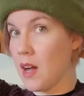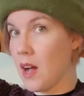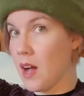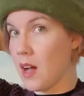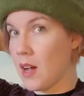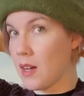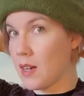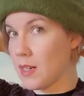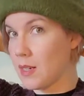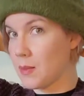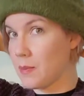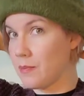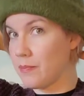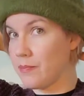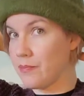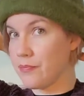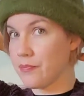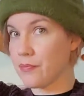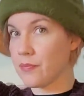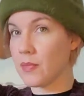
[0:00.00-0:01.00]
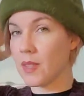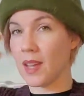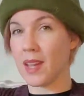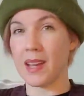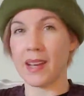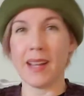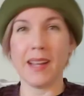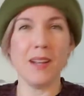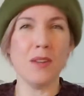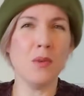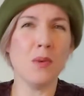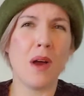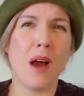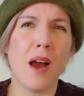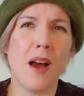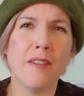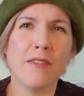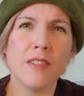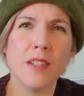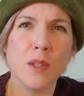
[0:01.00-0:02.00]
And I don't
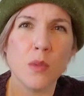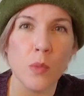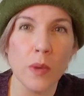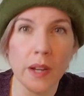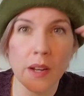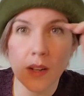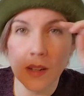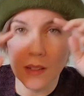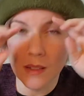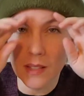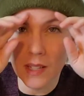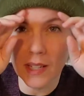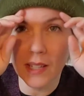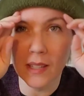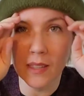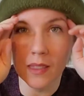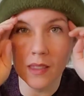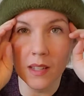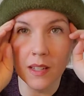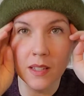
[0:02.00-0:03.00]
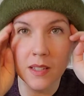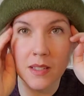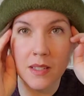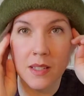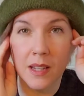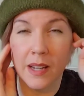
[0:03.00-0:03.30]
often wear it like this.